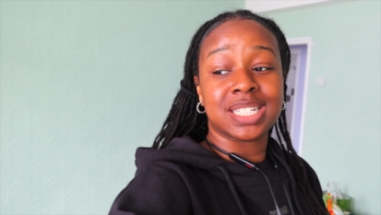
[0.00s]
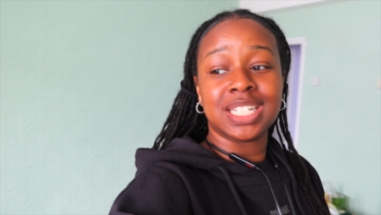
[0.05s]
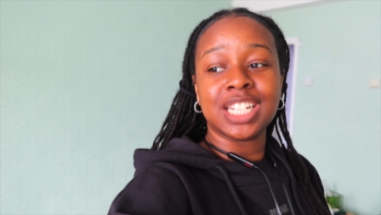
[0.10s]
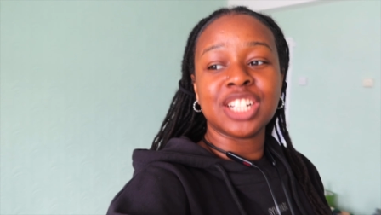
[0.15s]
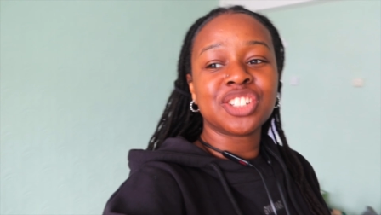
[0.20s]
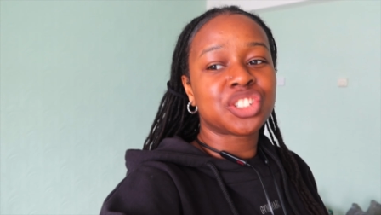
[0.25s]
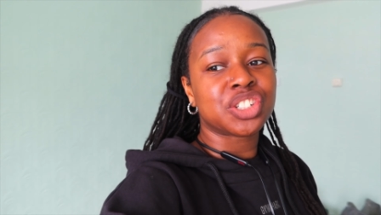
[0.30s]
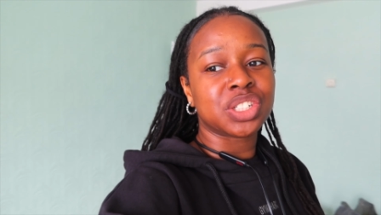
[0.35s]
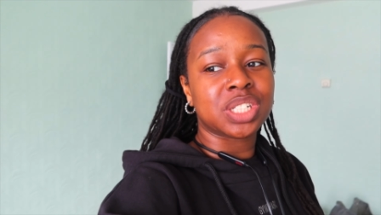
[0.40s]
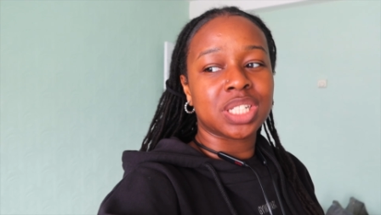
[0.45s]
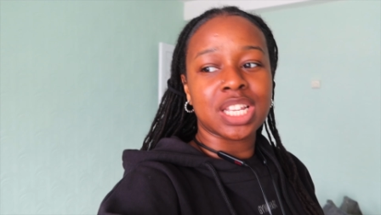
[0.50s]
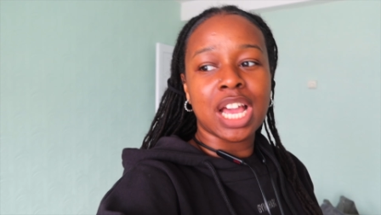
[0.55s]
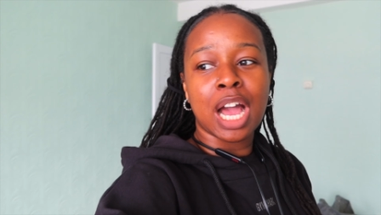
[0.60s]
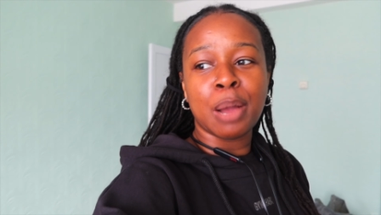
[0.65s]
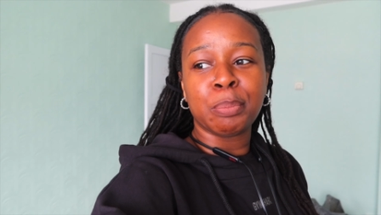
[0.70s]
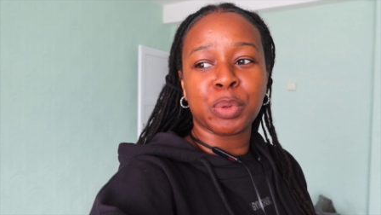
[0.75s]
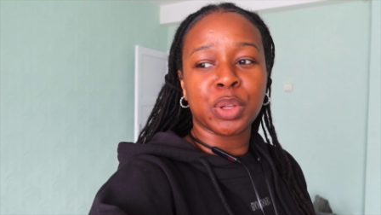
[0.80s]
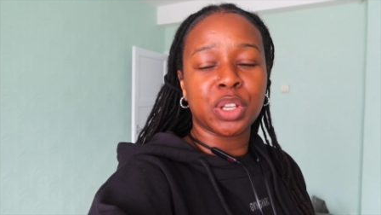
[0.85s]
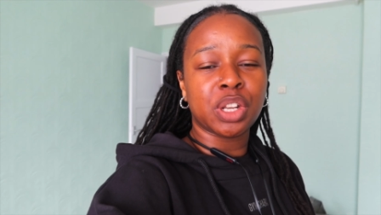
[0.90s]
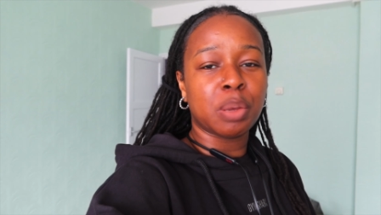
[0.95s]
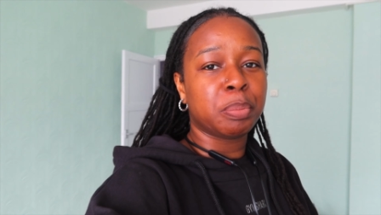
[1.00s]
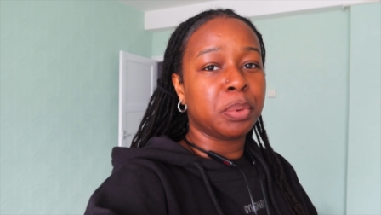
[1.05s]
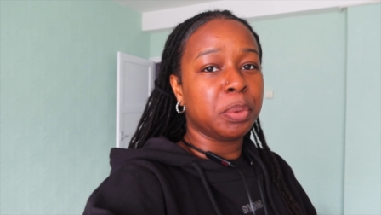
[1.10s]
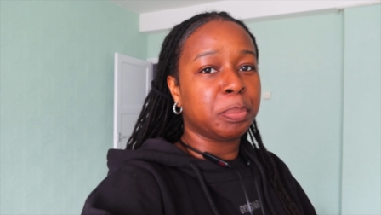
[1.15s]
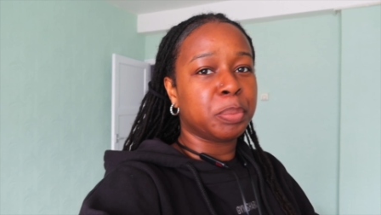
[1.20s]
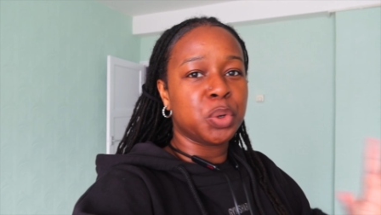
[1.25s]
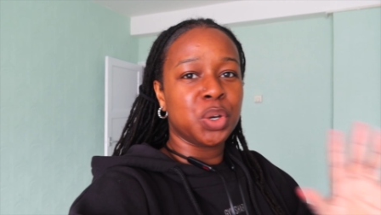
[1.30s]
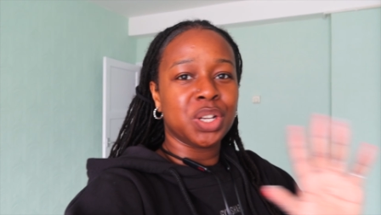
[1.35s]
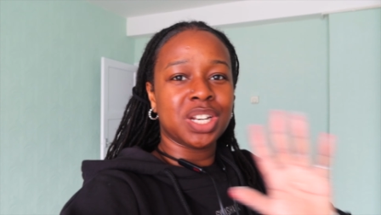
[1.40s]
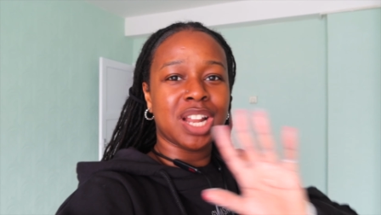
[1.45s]
literally I'm gonna be
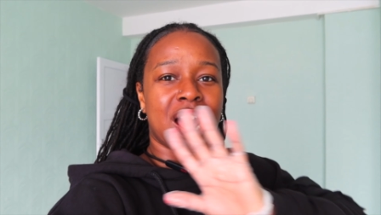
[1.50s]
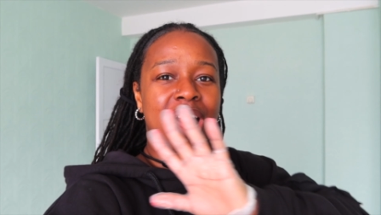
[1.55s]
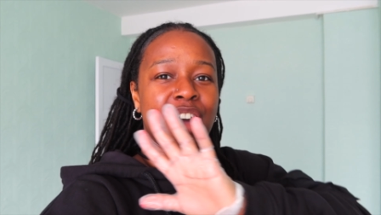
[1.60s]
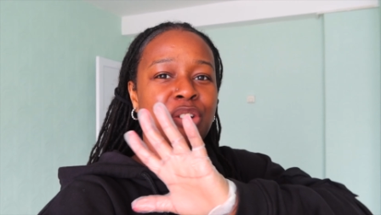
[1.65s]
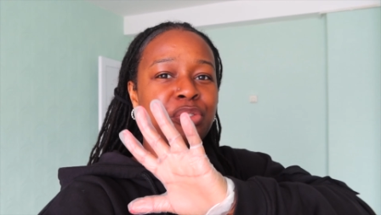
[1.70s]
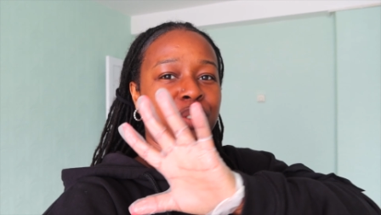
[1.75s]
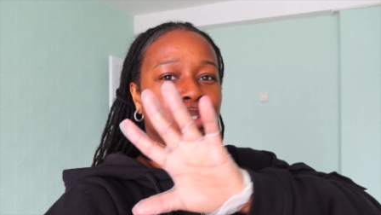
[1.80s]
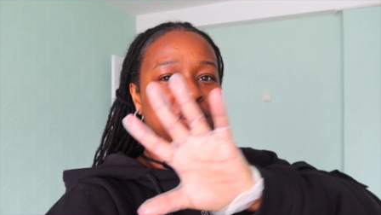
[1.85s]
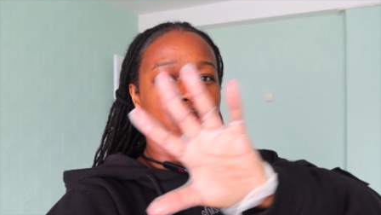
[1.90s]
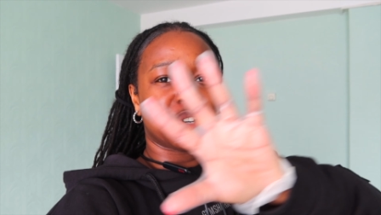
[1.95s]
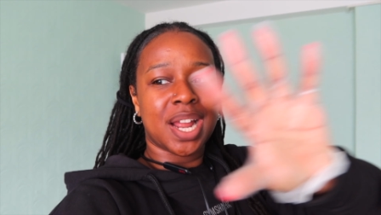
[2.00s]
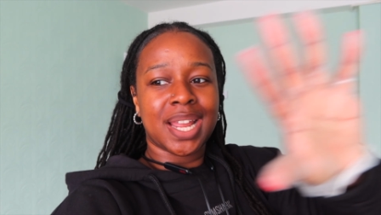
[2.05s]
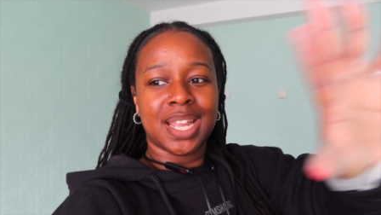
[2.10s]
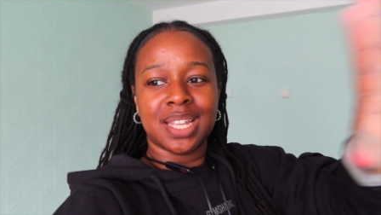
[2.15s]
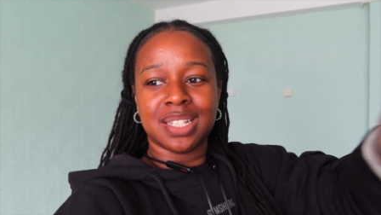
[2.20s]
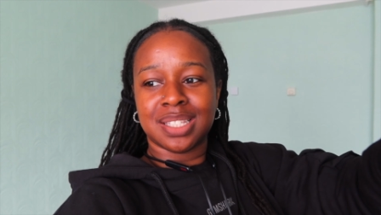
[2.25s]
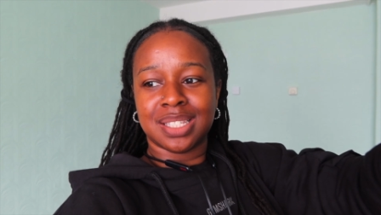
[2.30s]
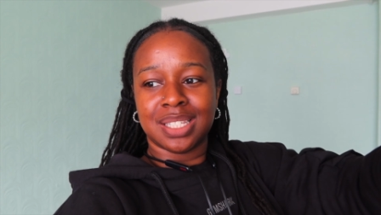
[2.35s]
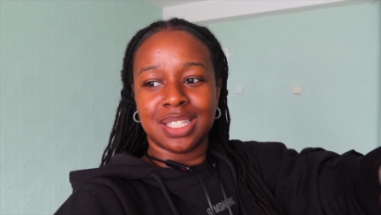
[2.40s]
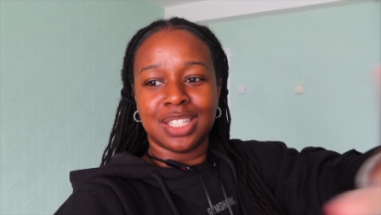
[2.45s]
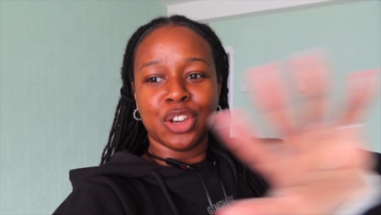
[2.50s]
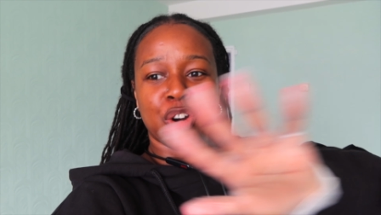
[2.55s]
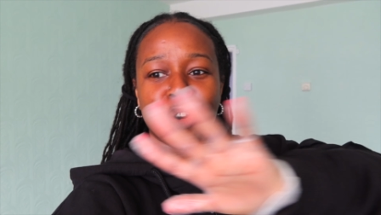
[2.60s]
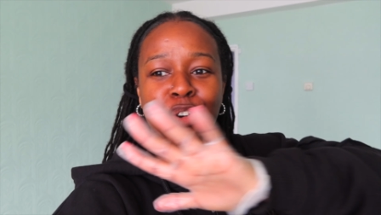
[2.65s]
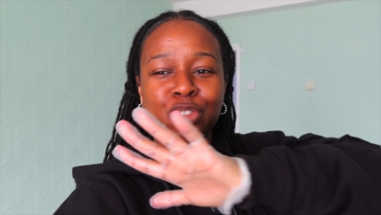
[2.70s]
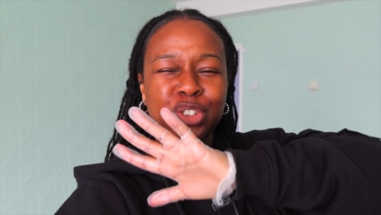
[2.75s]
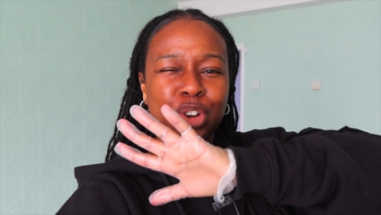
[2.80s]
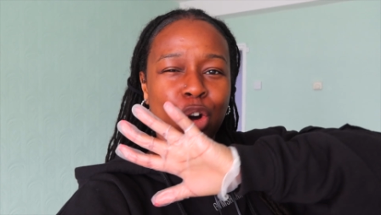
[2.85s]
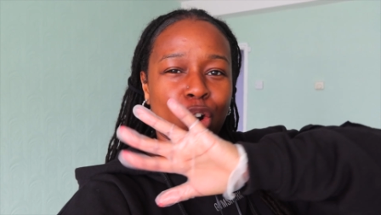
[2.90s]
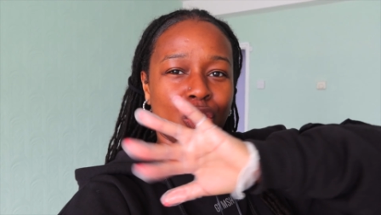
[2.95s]
putting out a variety
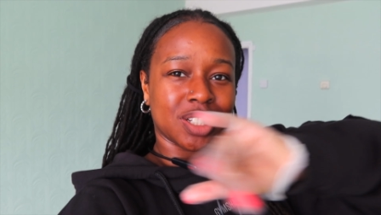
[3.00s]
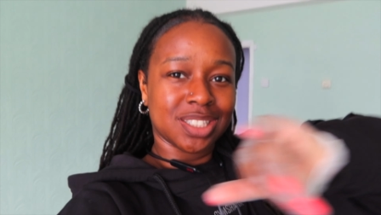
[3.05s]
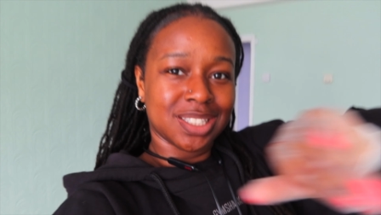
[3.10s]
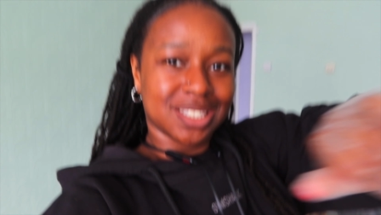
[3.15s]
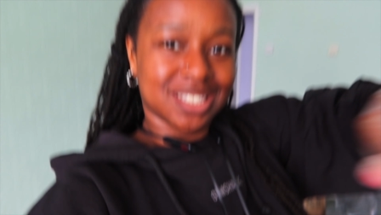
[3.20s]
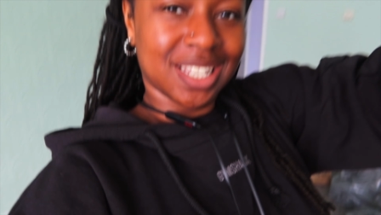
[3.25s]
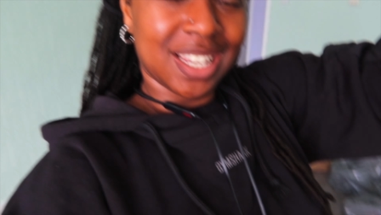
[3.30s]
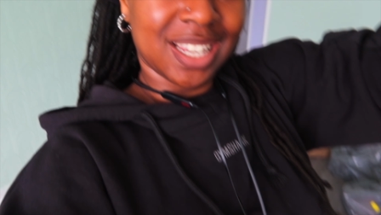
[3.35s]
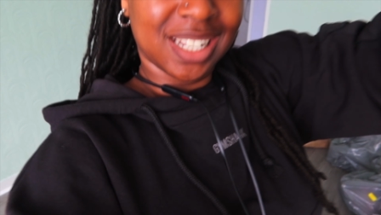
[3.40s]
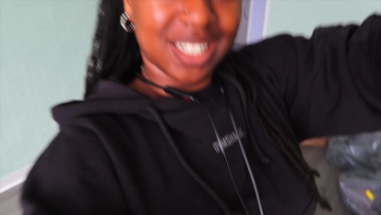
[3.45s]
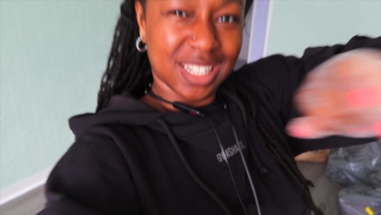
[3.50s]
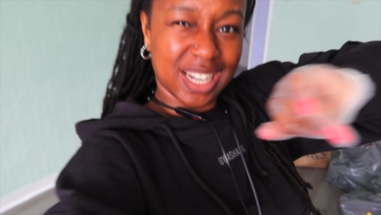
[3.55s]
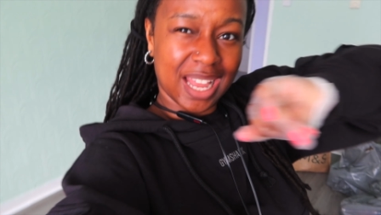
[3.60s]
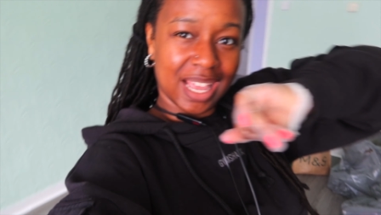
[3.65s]
of content.